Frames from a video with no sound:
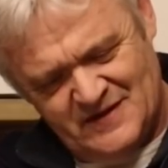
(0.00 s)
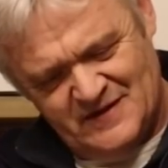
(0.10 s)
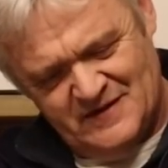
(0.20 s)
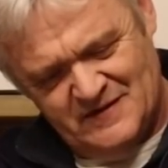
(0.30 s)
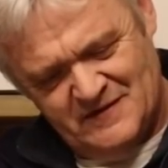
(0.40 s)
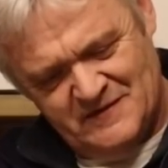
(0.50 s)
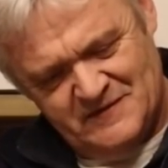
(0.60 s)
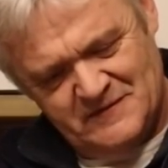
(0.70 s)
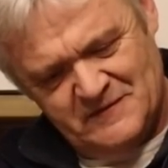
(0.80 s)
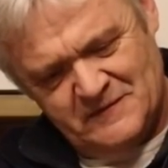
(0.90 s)

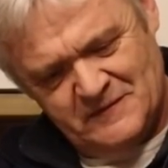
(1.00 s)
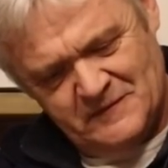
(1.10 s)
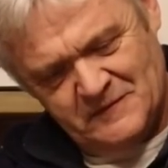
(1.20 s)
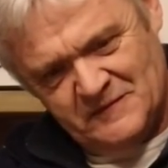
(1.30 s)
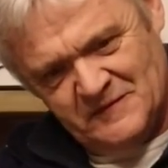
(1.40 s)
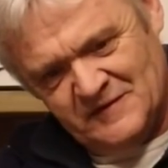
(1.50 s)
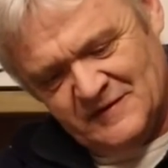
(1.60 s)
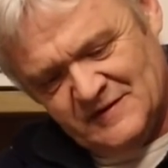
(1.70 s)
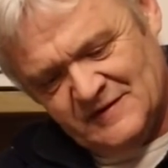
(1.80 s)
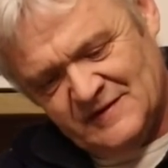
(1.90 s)

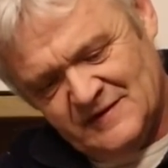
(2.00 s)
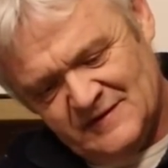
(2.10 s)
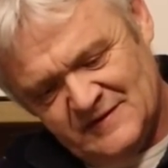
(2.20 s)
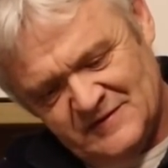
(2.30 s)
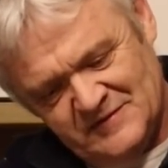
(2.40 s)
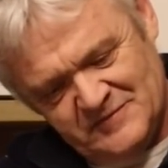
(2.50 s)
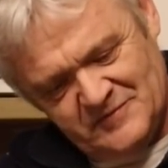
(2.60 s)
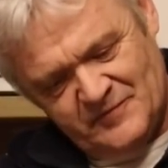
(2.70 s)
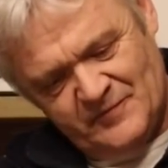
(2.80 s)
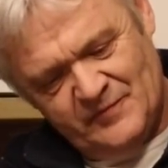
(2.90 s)

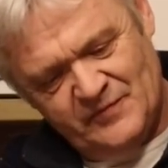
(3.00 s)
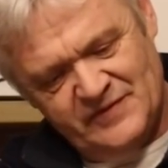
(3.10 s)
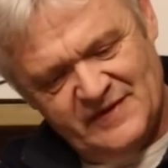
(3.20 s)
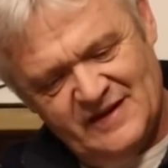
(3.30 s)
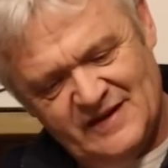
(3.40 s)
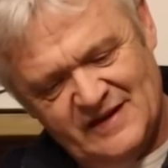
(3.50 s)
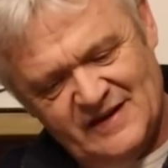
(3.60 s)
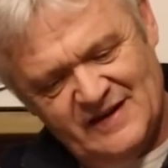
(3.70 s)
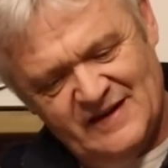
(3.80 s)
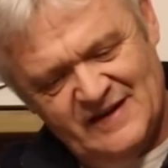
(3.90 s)

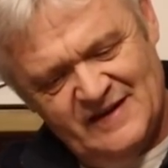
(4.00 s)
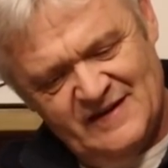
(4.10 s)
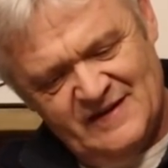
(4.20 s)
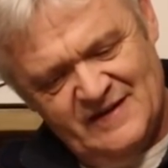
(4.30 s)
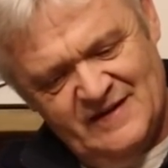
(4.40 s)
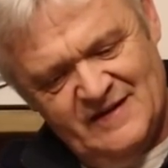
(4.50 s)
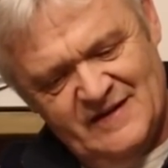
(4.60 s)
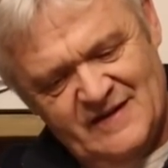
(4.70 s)
No one is speaking in this clip.